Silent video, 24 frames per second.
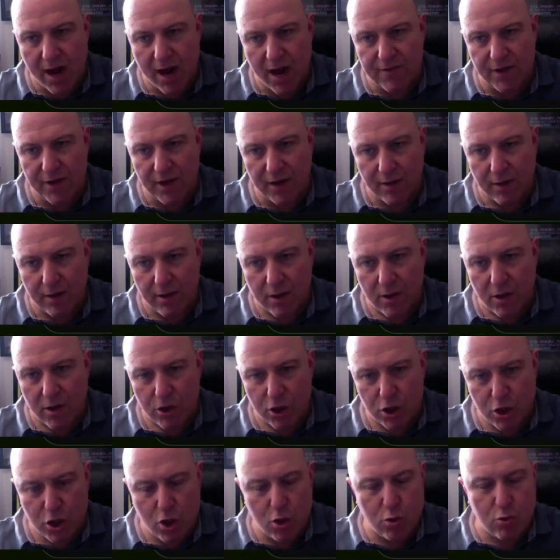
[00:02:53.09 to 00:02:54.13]
Everything,
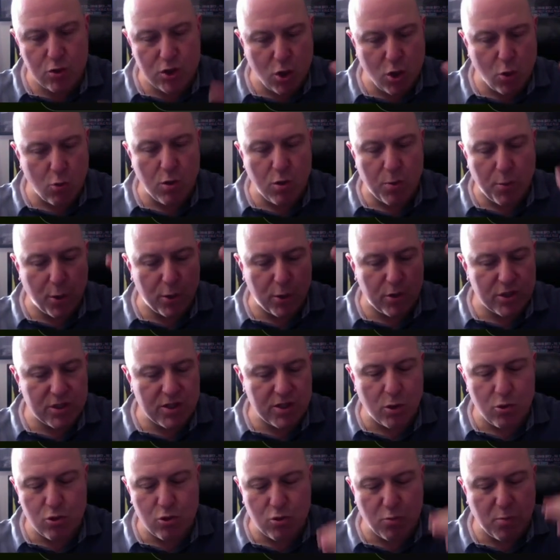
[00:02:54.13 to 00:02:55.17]
the news, the order book, the
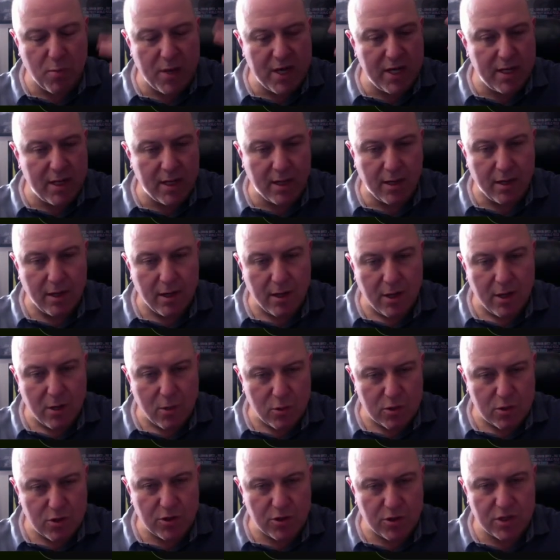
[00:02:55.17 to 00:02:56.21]
social media,
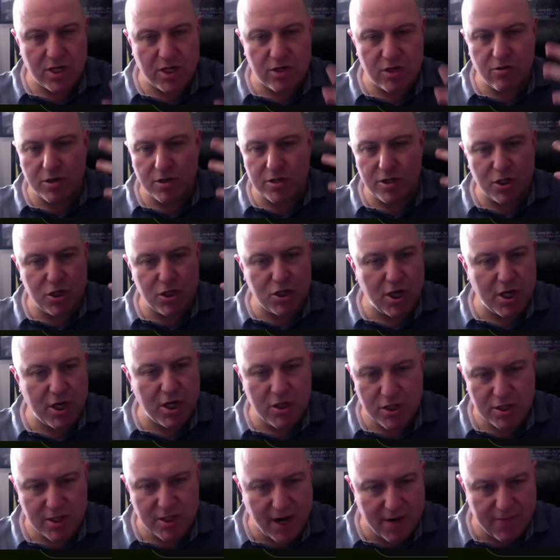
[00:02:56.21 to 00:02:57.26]
what's on the centralized
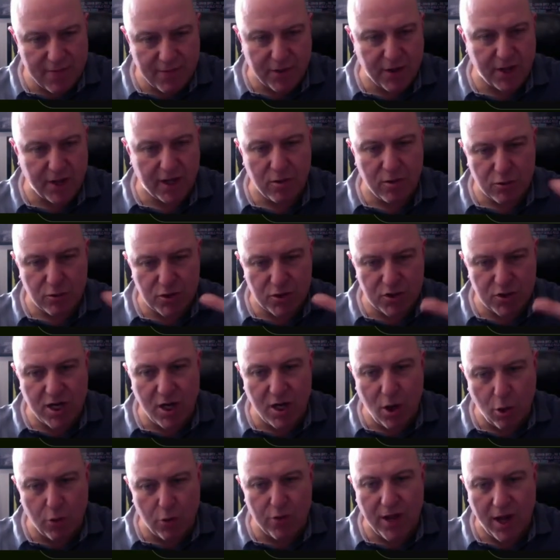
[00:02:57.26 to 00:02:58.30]
exchanges, everything. You'll
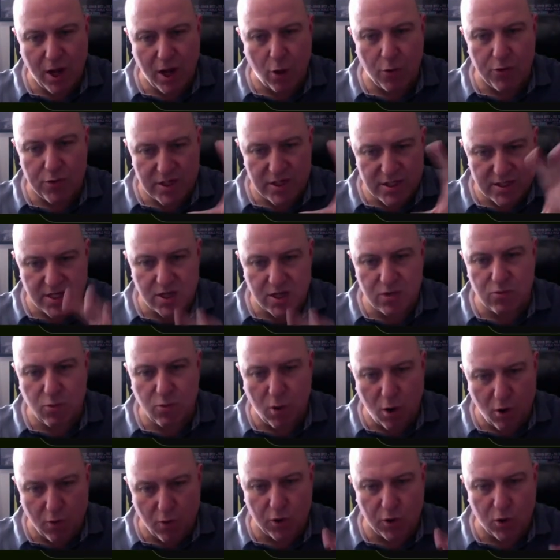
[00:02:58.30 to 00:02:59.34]
see it on there, on this
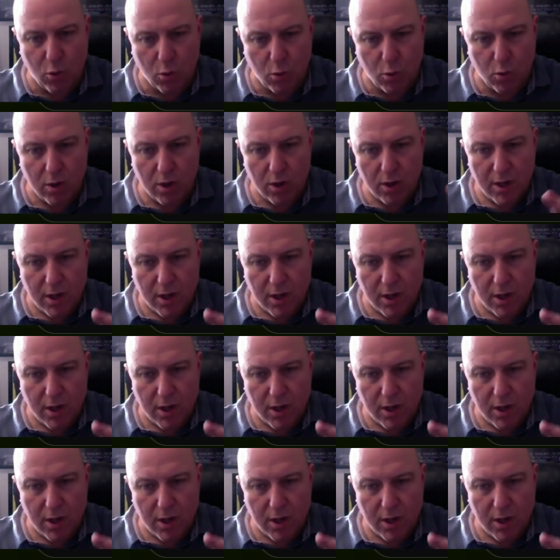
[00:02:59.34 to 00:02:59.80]
central Oracle.